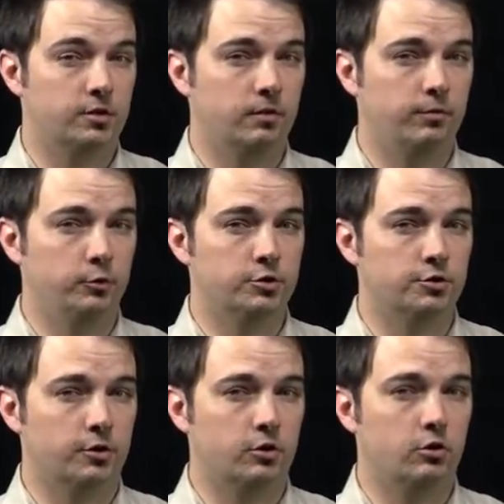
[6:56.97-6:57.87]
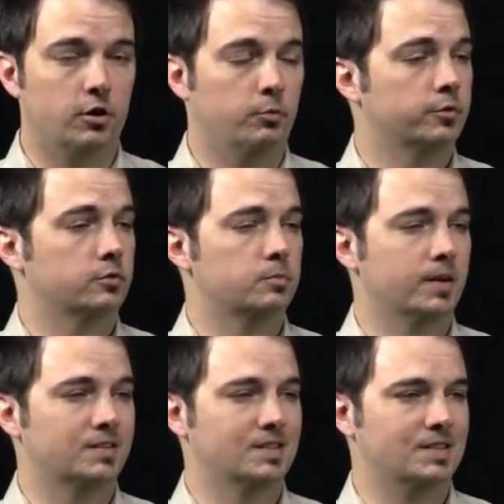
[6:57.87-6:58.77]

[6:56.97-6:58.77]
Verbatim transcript: in the voltage of the current with respect to